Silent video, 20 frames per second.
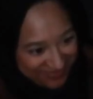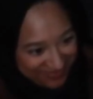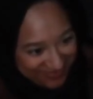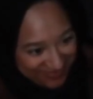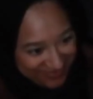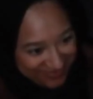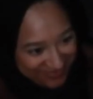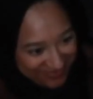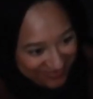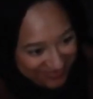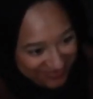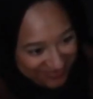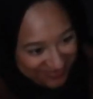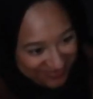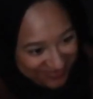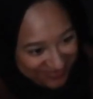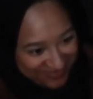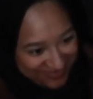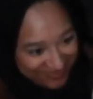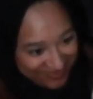
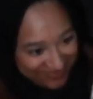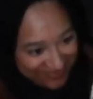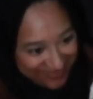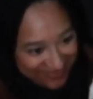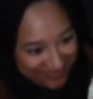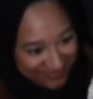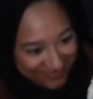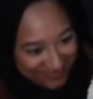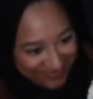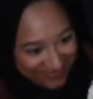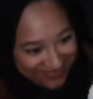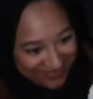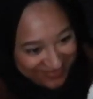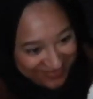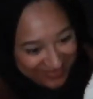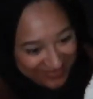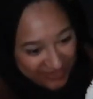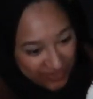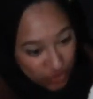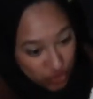
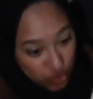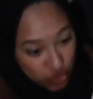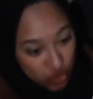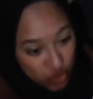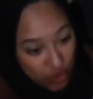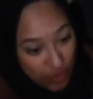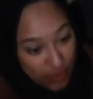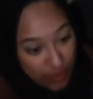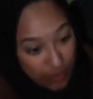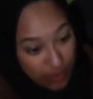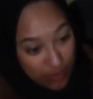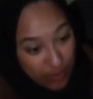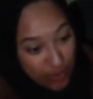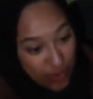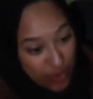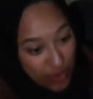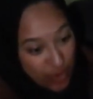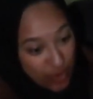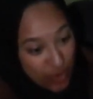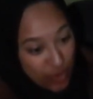
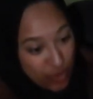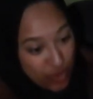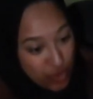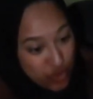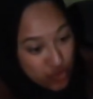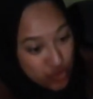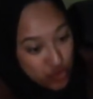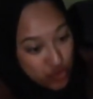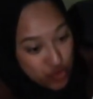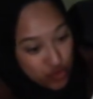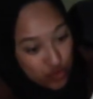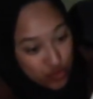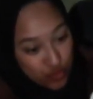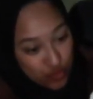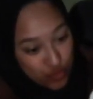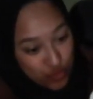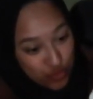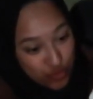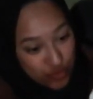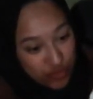
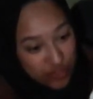[no speech]